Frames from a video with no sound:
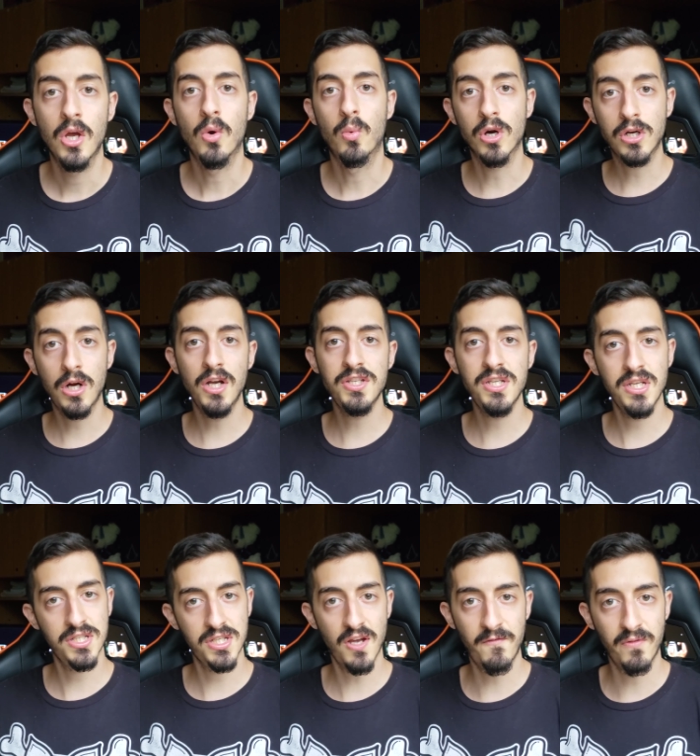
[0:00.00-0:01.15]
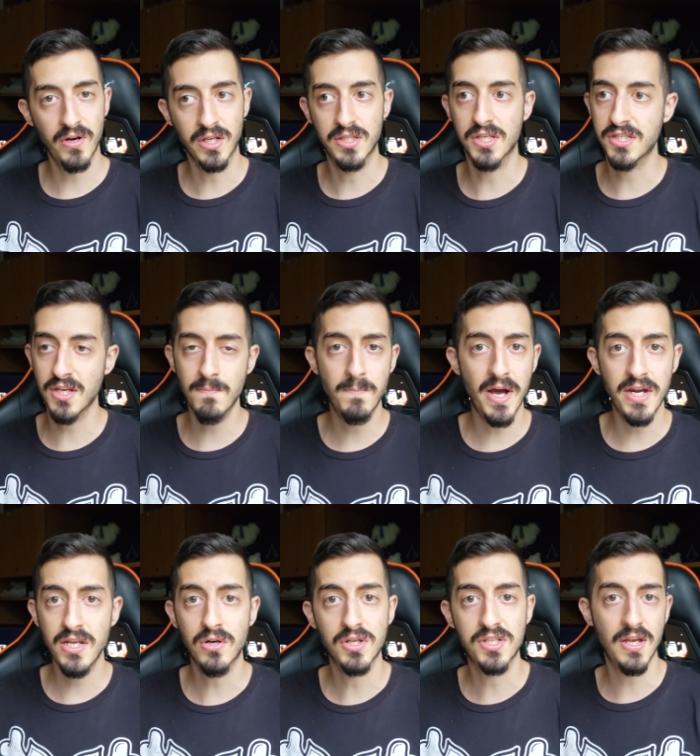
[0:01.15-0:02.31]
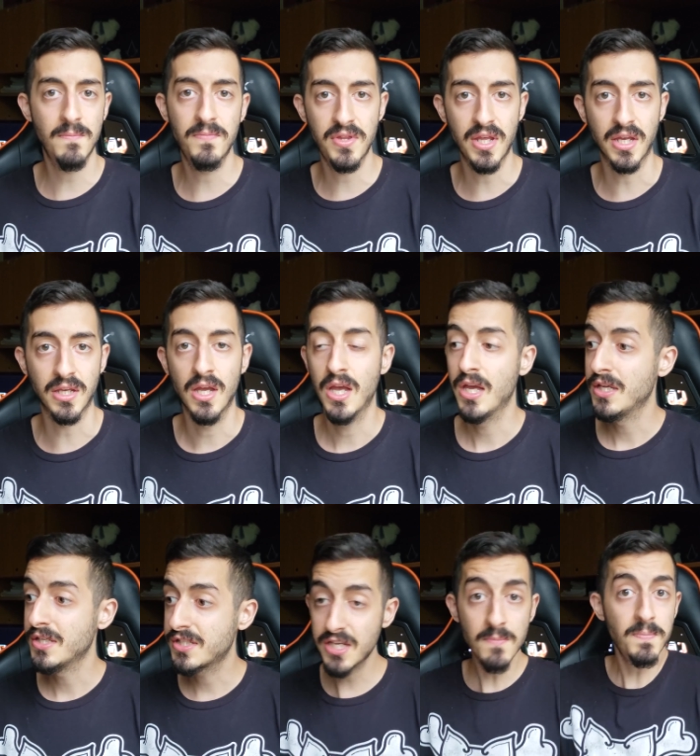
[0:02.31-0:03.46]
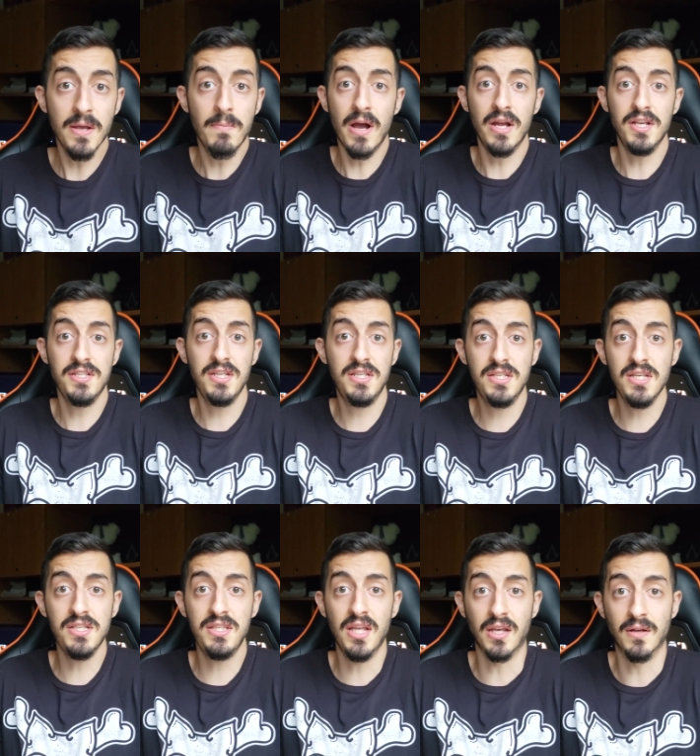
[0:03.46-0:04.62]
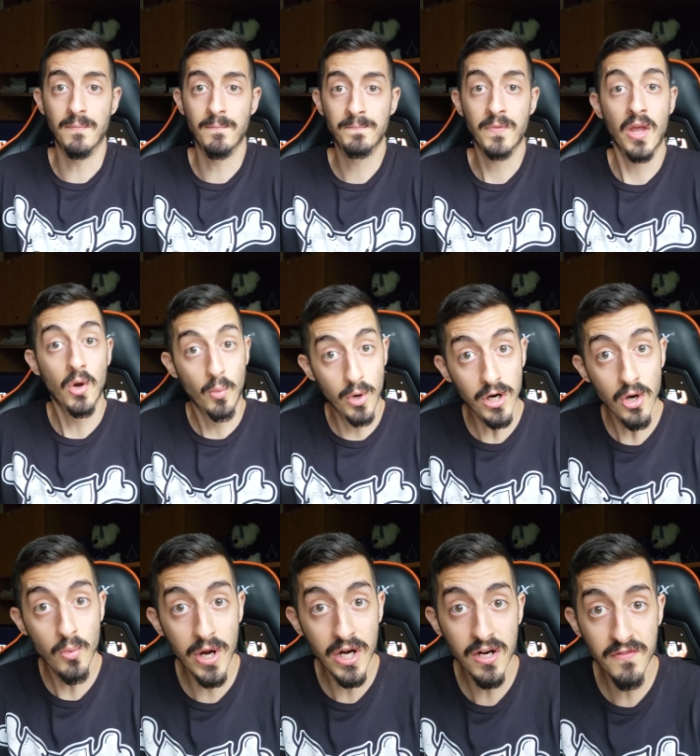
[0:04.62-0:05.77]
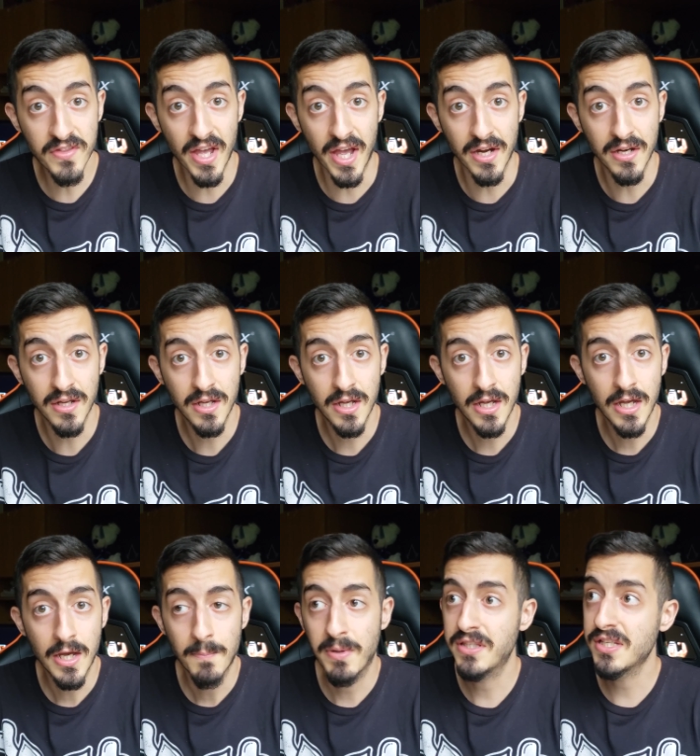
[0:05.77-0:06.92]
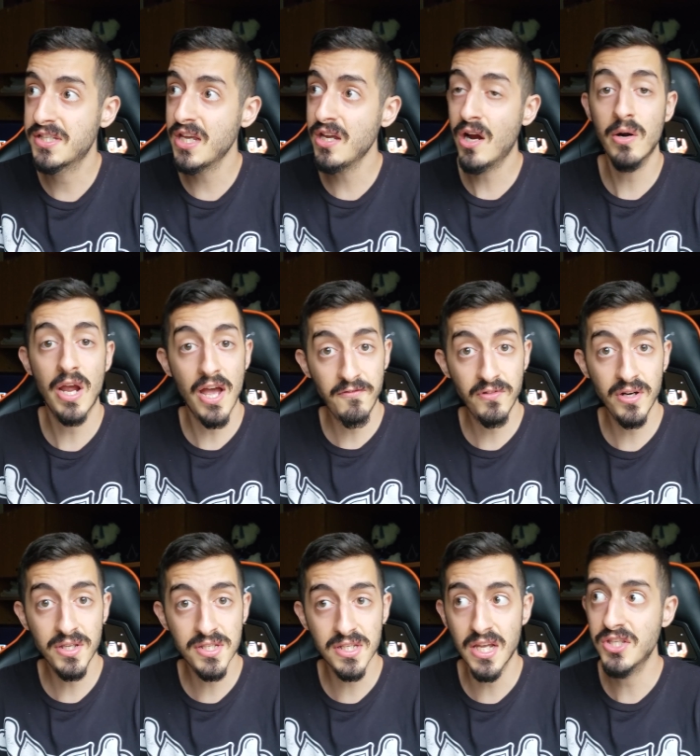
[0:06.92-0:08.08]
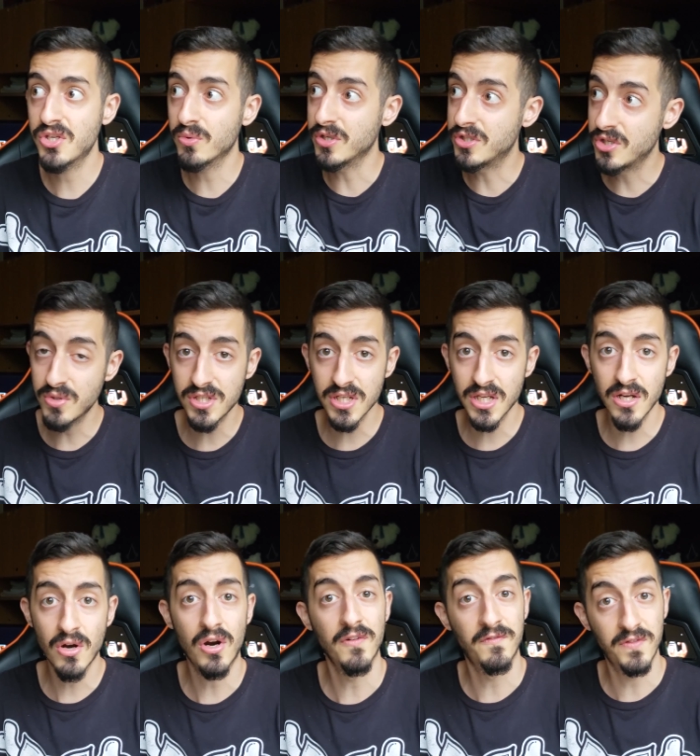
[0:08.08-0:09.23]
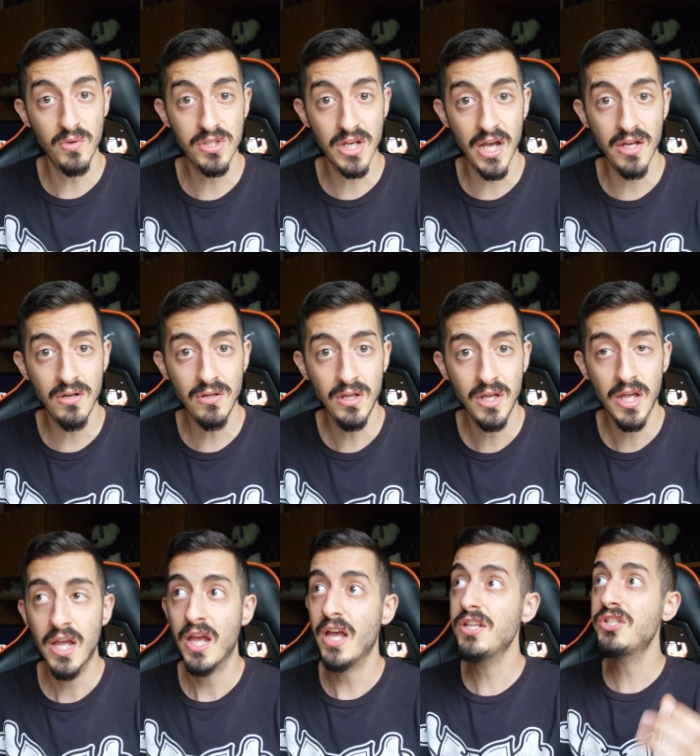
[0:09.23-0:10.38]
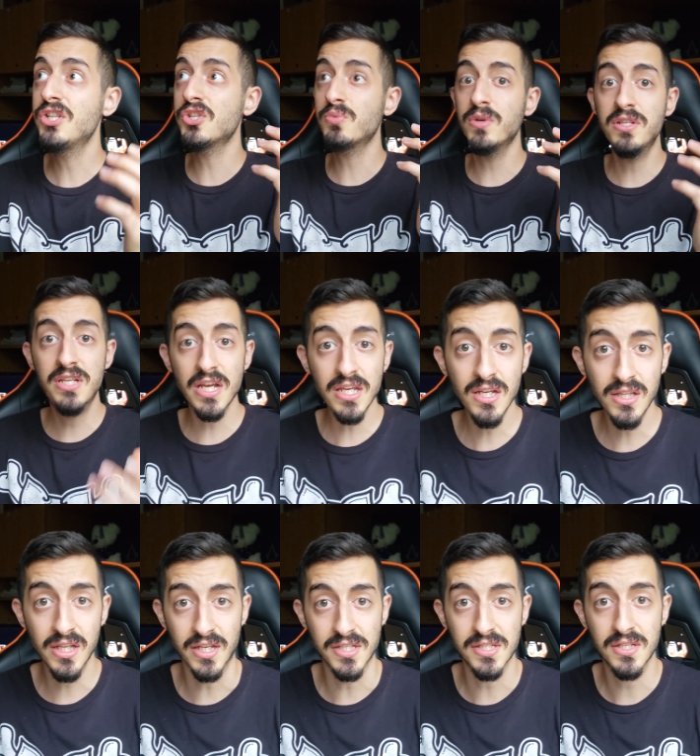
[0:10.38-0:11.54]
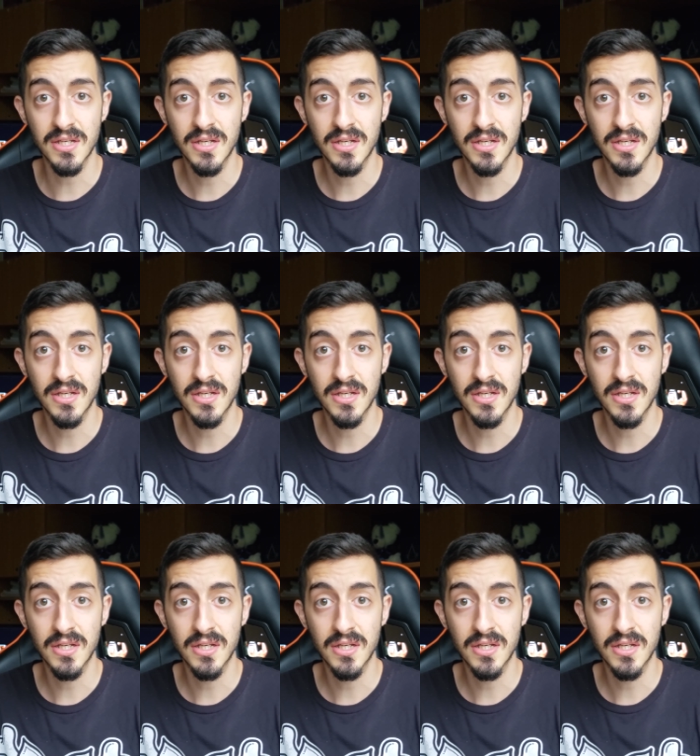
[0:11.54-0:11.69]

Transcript: we're causing suffering to somebody or something simply by us existing. We're aware of that. But to say our efforts into reducing it are futile is just ridiculous.